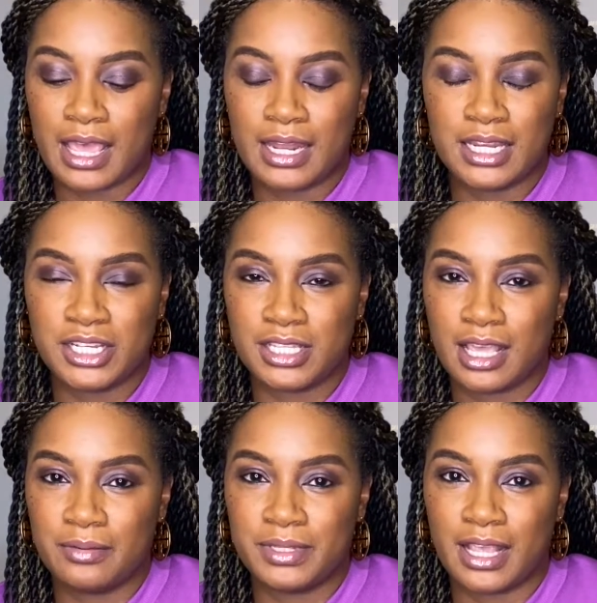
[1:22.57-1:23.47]
and it just
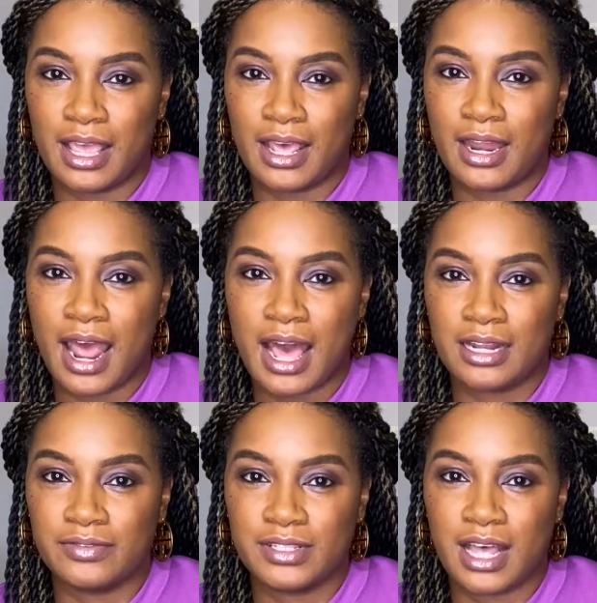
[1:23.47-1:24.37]
kept saying out
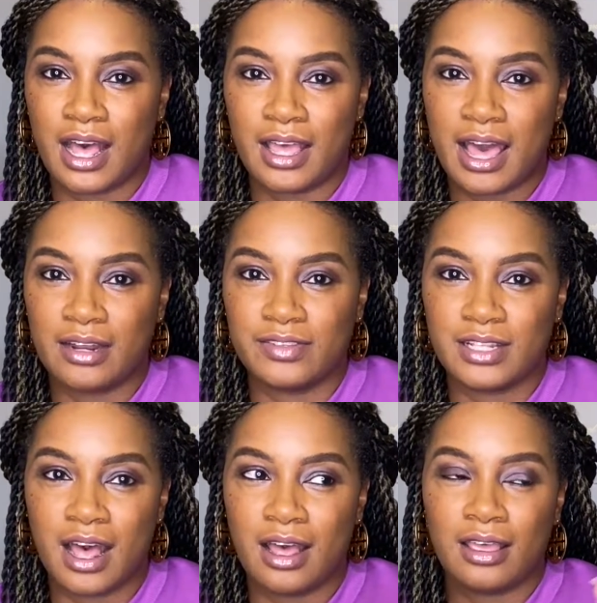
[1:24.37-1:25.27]
of
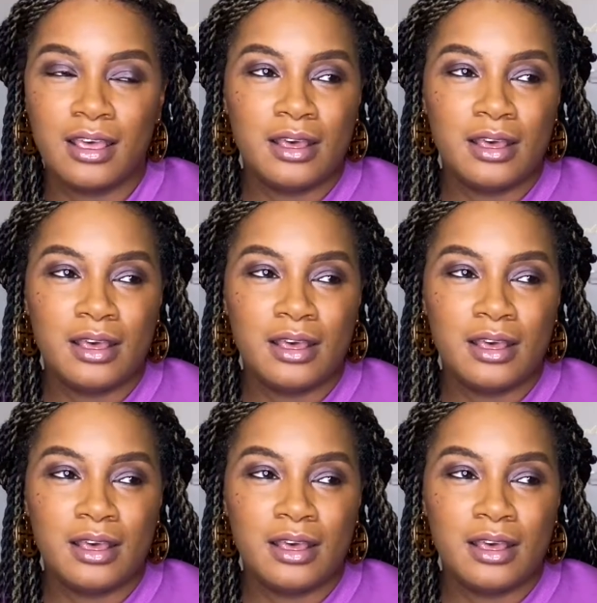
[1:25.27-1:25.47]
stock,